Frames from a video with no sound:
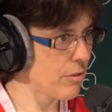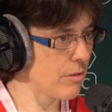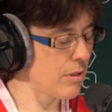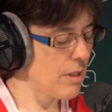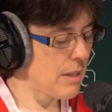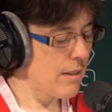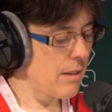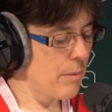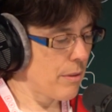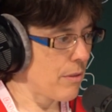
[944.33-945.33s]
So
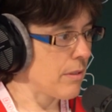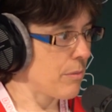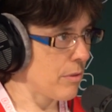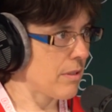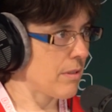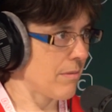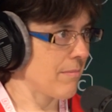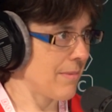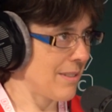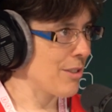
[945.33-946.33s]
we thought it was a
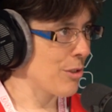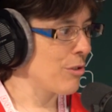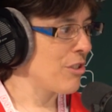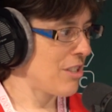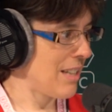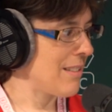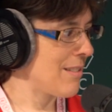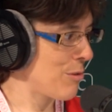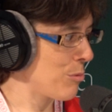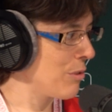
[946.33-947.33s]
good
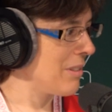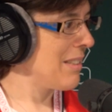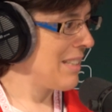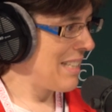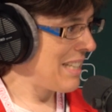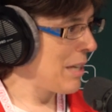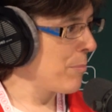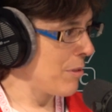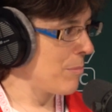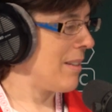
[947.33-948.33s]
chance to
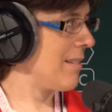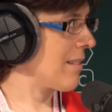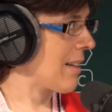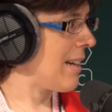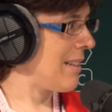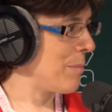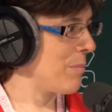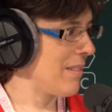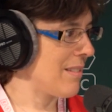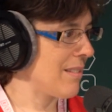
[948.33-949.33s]
implement a
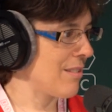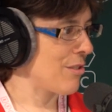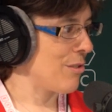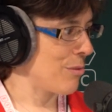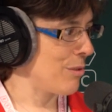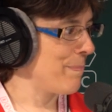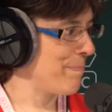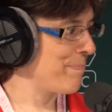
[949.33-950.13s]
guideline-based decision tool.